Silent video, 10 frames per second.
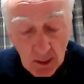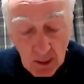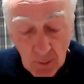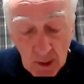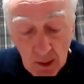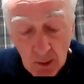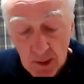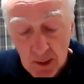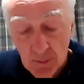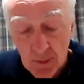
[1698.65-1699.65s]
And when he got
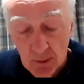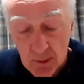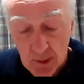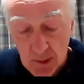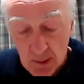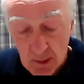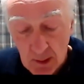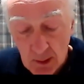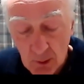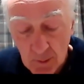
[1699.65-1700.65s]
into the boat,
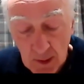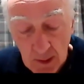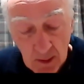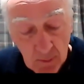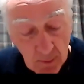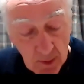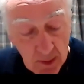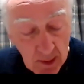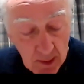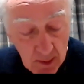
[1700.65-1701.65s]
he who had been demon
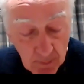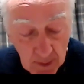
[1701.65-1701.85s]
possessed